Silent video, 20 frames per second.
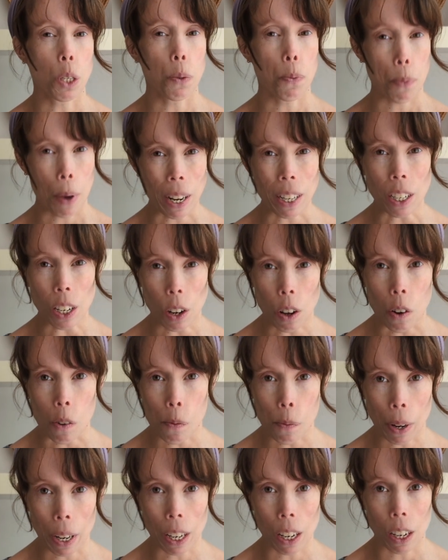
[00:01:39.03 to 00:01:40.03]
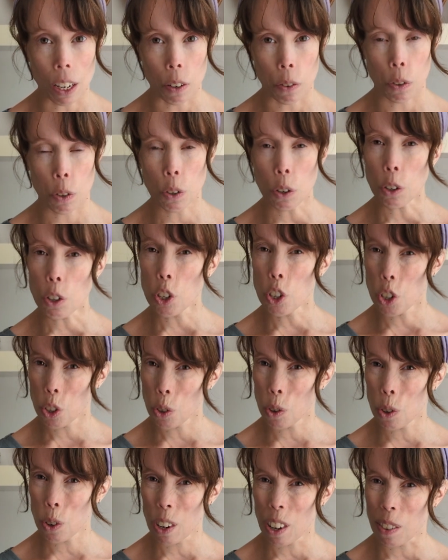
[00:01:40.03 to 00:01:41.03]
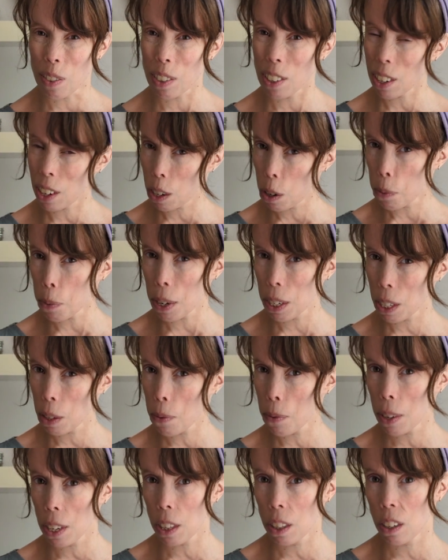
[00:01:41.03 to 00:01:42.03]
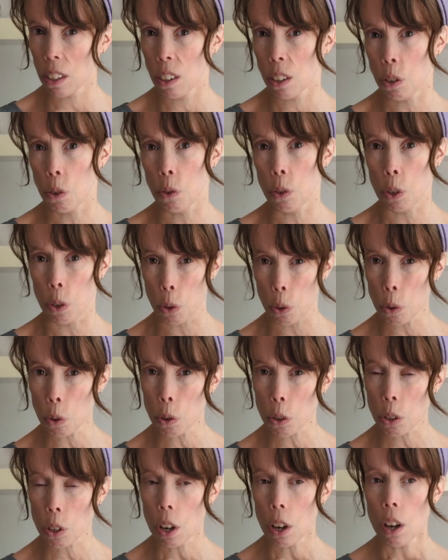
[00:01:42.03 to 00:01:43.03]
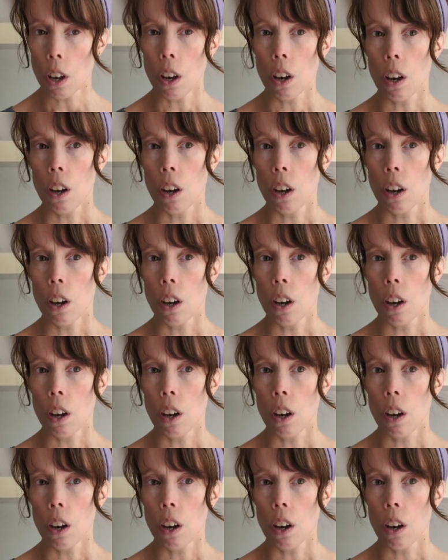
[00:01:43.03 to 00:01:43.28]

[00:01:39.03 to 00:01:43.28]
spend a lot of money if you're not sure if it's going to be something that you use